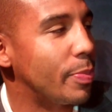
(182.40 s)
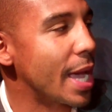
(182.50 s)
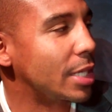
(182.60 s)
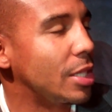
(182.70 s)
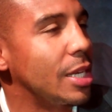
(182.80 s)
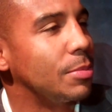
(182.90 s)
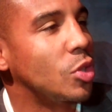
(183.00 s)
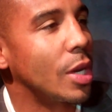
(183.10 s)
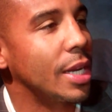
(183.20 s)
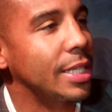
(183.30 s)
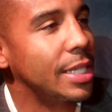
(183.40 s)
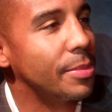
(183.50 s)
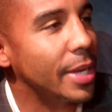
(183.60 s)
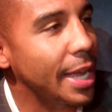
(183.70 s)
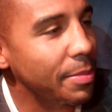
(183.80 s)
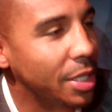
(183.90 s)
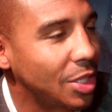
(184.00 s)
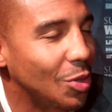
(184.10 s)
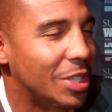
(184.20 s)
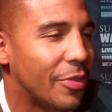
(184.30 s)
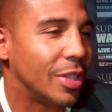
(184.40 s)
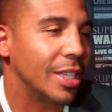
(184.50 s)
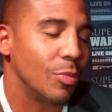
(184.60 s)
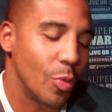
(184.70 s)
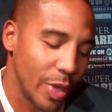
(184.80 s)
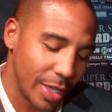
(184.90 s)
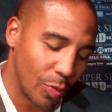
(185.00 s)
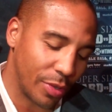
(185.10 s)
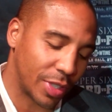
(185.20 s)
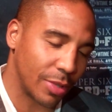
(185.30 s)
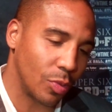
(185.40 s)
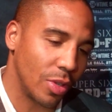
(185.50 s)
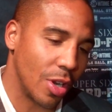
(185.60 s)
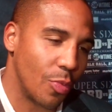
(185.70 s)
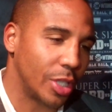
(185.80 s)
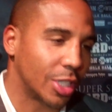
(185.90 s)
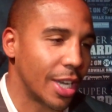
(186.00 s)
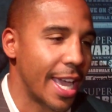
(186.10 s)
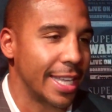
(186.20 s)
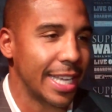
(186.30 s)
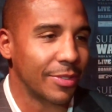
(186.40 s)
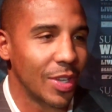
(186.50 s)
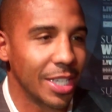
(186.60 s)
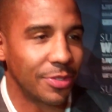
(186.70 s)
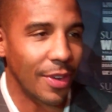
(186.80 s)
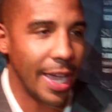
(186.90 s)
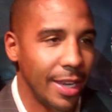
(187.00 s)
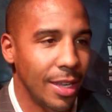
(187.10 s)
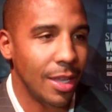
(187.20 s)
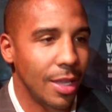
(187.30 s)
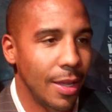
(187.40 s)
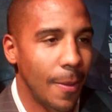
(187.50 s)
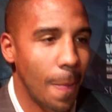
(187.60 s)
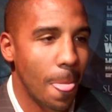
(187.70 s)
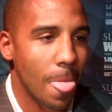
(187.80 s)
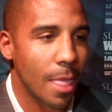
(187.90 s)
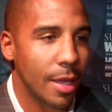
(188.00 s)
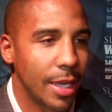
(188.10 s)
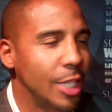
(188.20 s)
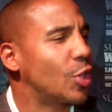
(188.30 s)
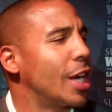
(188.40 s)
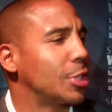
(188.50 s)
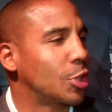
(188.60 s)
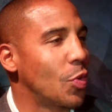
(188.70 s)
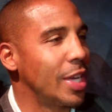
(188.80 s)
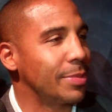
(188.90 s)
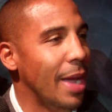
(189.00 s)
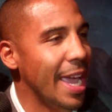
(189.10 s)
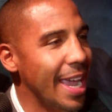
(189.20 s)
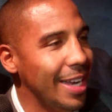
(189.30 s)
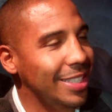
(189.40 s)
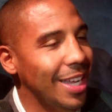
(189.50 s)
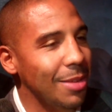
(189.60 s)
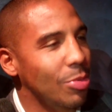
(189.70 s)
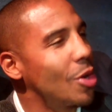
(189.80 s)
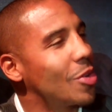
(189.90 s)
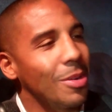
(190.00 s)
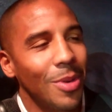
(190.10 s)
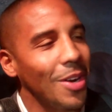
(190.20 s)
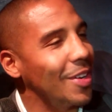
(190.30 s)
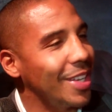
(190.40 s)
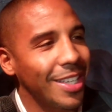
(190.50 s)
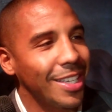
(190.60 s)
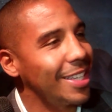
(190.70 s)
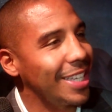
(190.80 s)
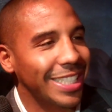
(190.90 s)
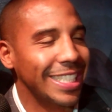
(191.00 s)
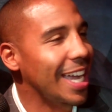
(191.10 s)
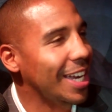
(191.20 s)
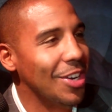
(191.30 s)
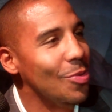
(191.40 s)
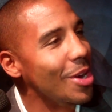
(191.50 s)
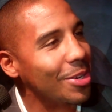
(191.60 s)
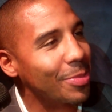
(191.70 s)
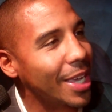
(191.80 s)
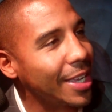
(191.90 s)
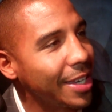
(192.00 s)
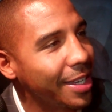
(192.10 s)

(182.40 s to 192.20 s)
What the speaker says: back to him trying to intimidate me. It's no different than when we shook hands after his fight. He tried to squeeze my hand. It's like, bro, come on, it's not gonna work, man.